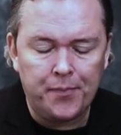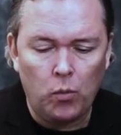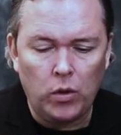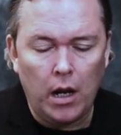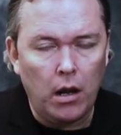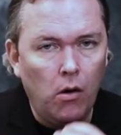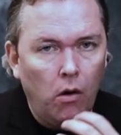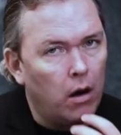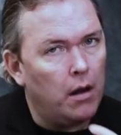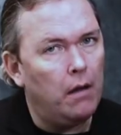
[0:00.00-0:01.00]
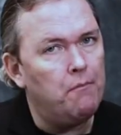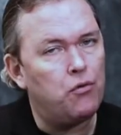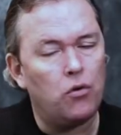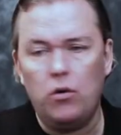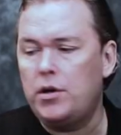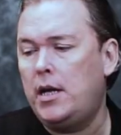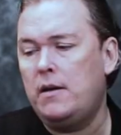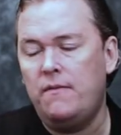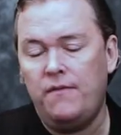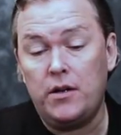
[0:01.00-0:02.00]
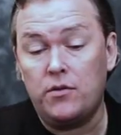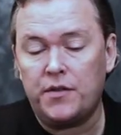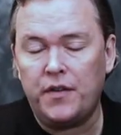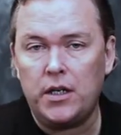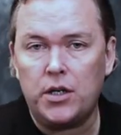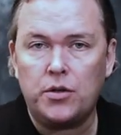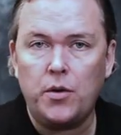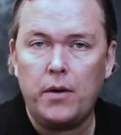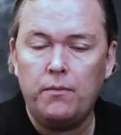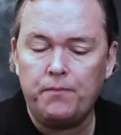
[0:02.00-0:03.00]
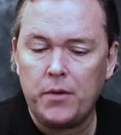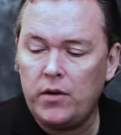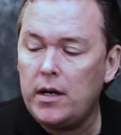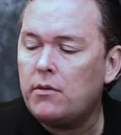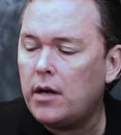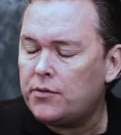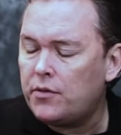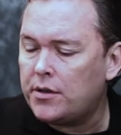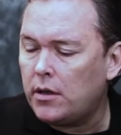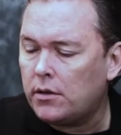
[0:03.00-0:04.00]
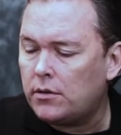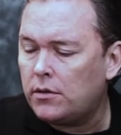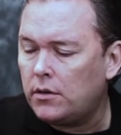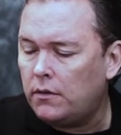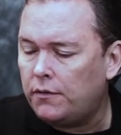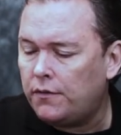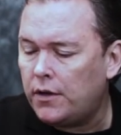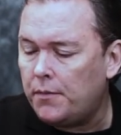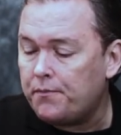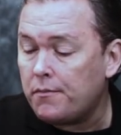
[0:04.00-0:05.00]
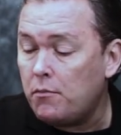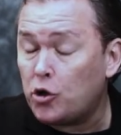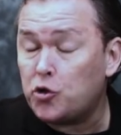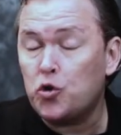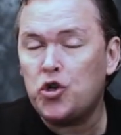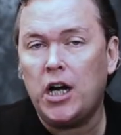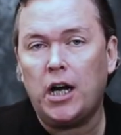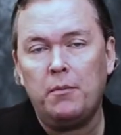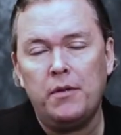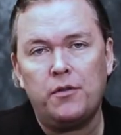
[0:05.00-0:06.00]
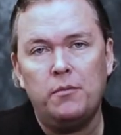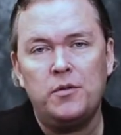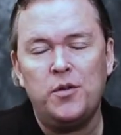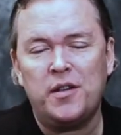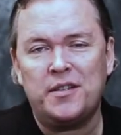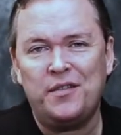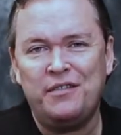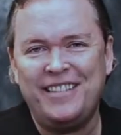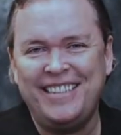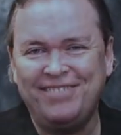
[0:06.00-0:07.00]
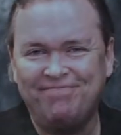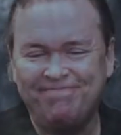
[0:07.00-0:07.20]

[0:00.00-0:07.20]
With a long, broad, and vigorous finish. So a really nice result of Meursault Charme from 2015.